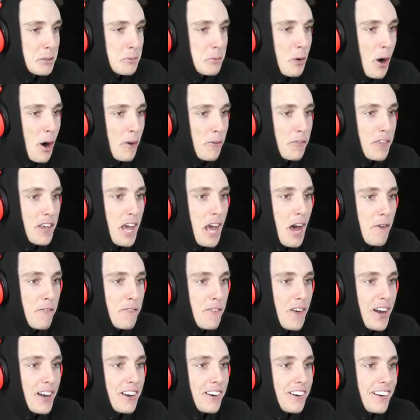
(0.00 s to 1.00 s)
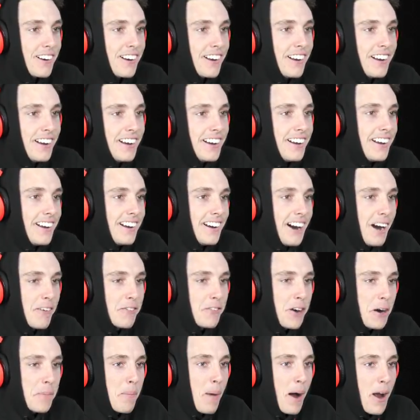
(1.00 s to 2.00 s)
was worth the effort.
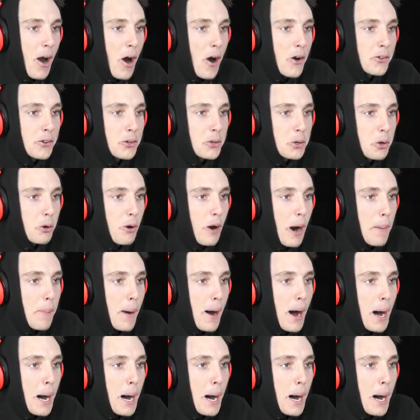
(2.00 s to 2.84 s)
I've got my own little crab